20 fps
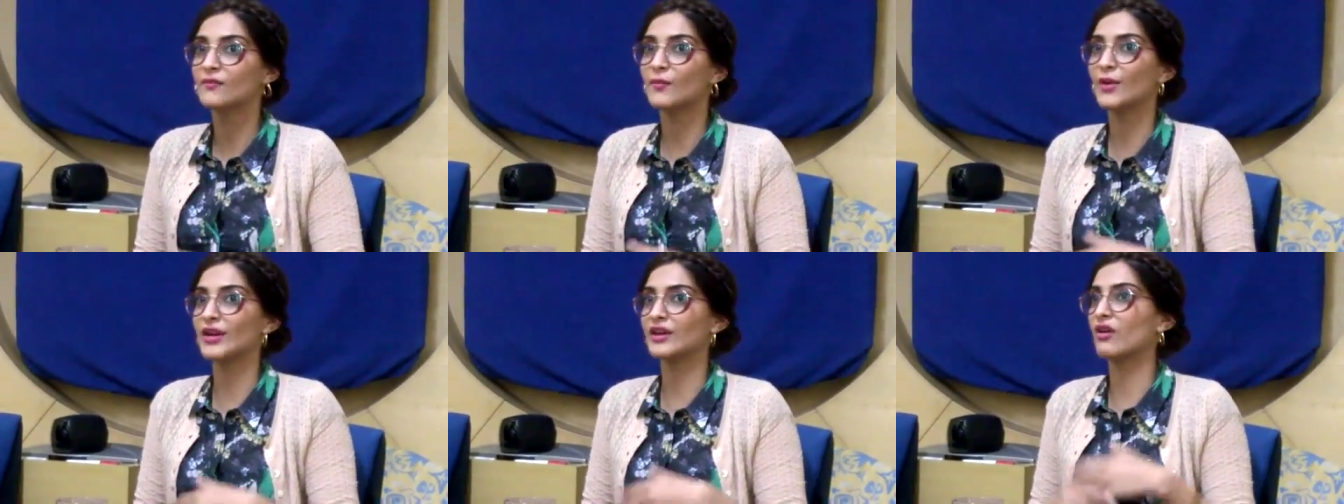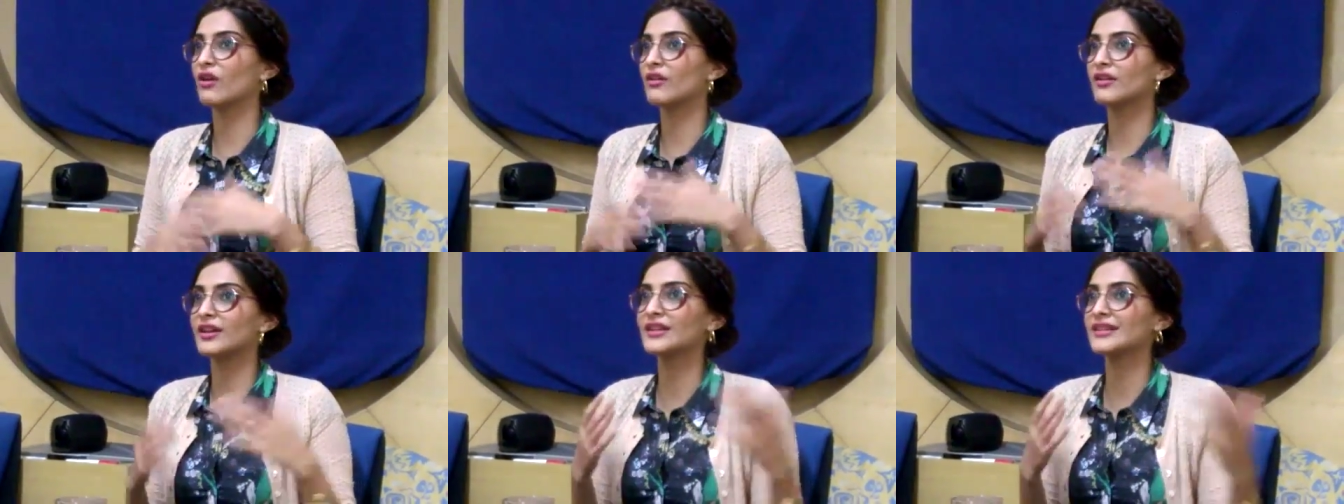
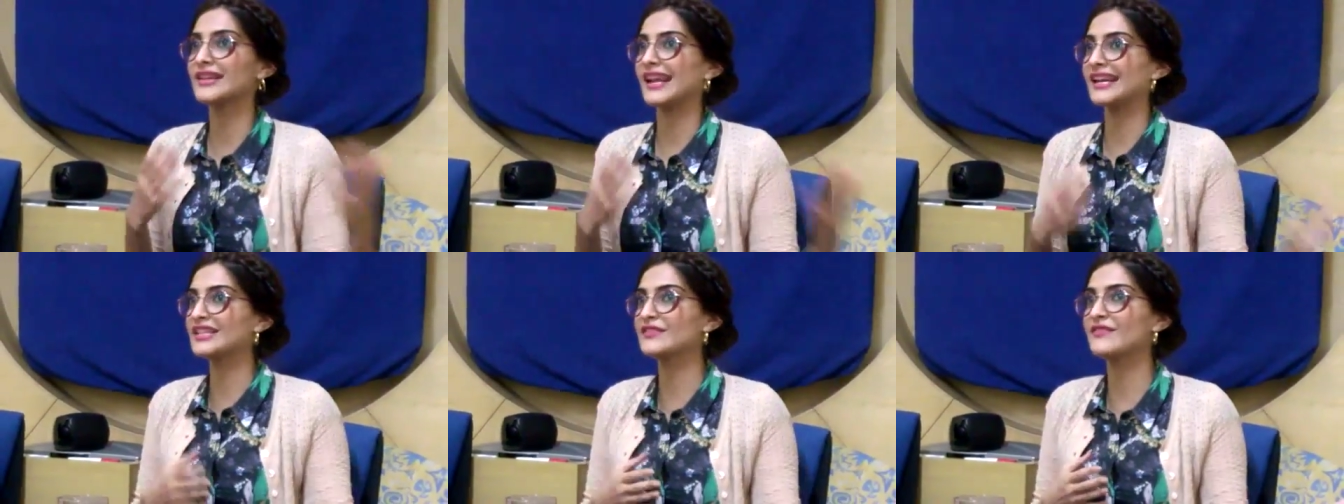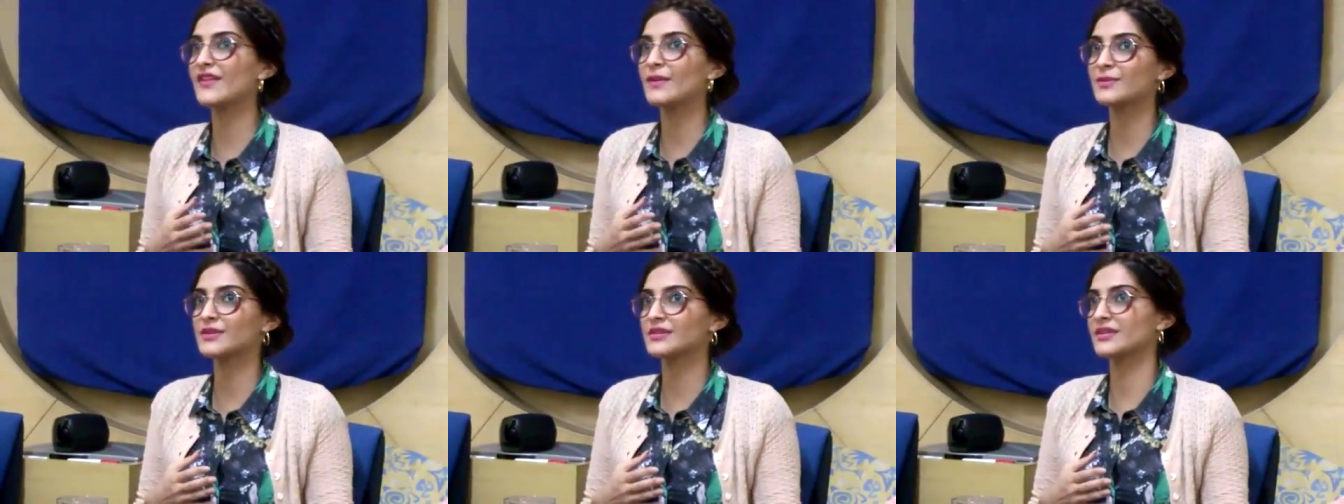when already
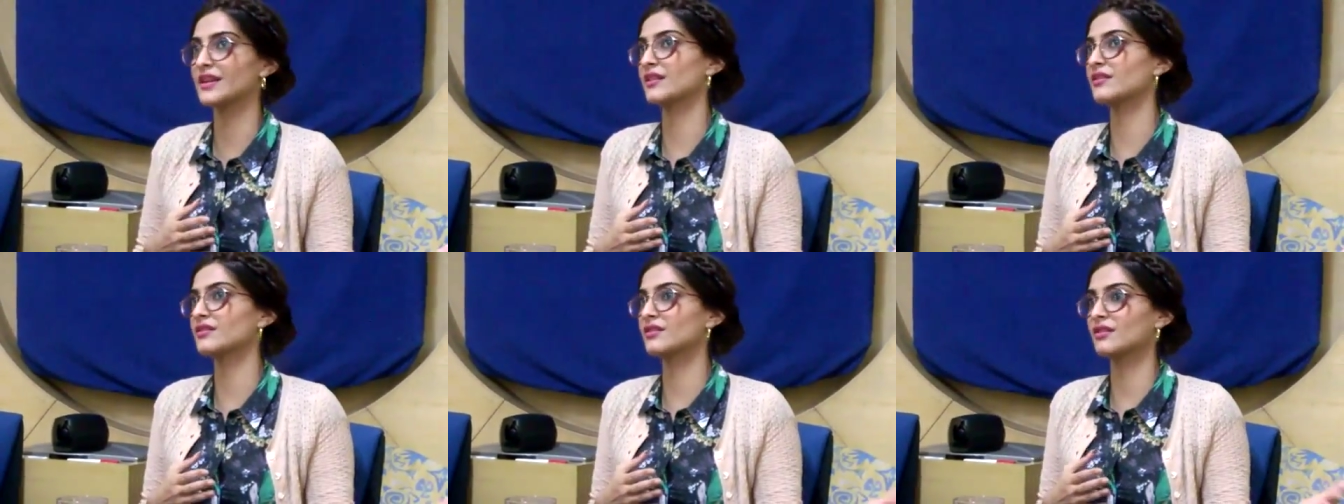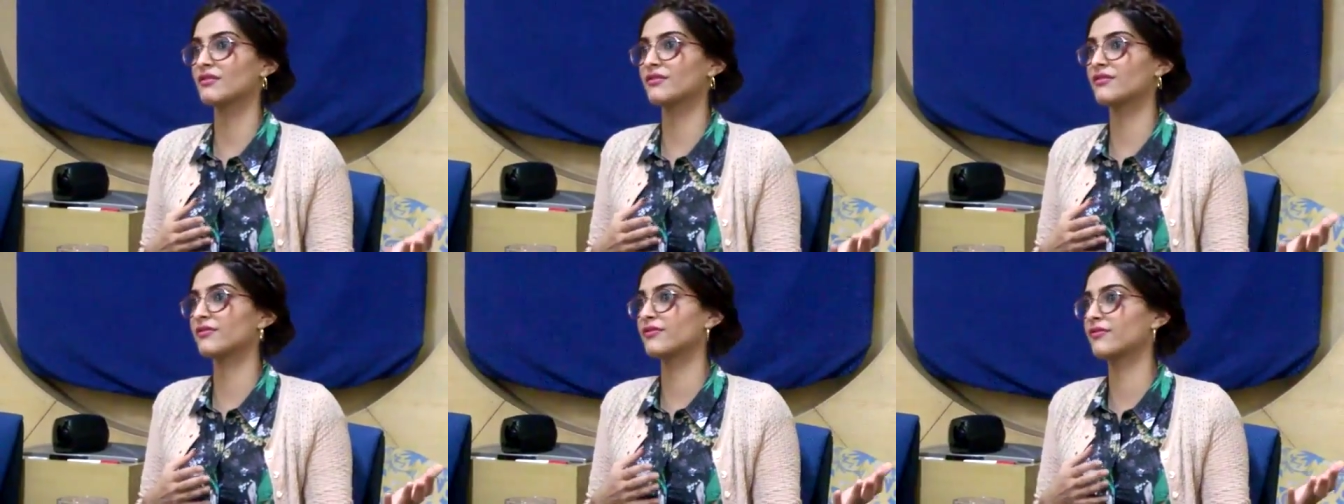95%
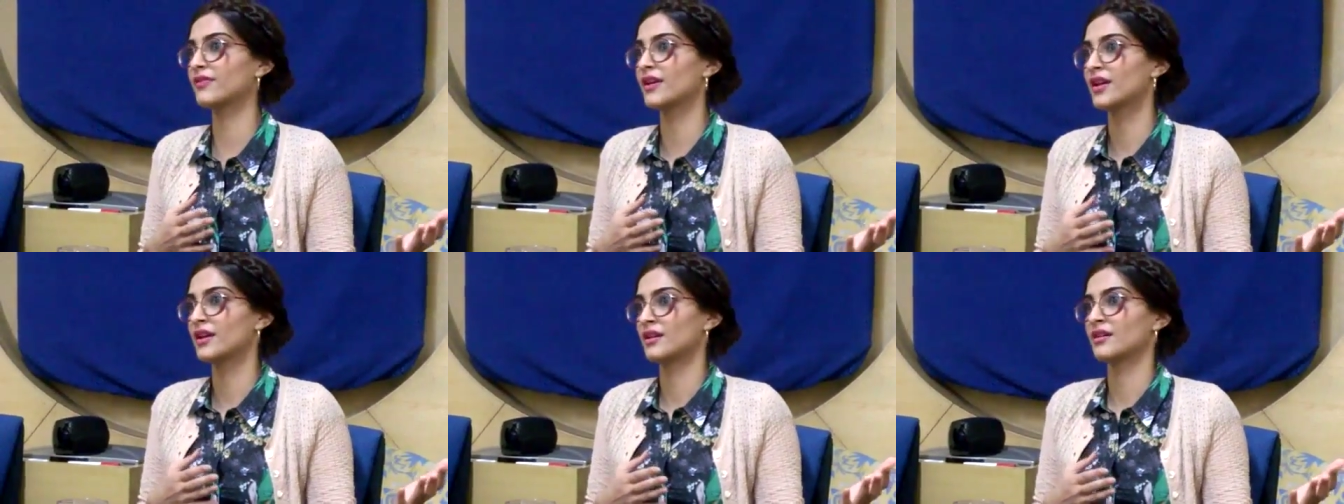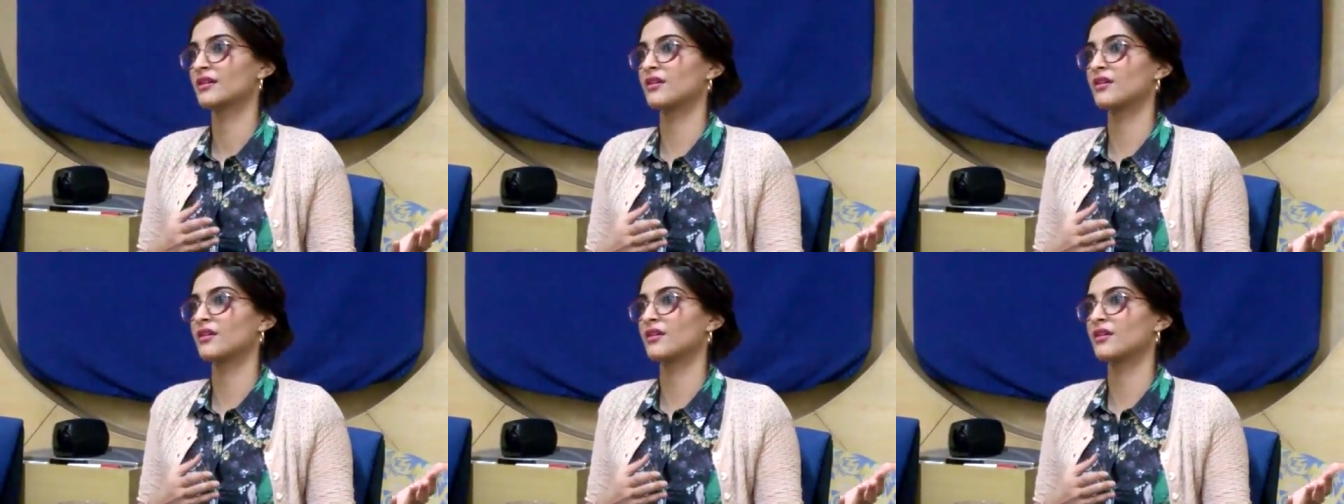of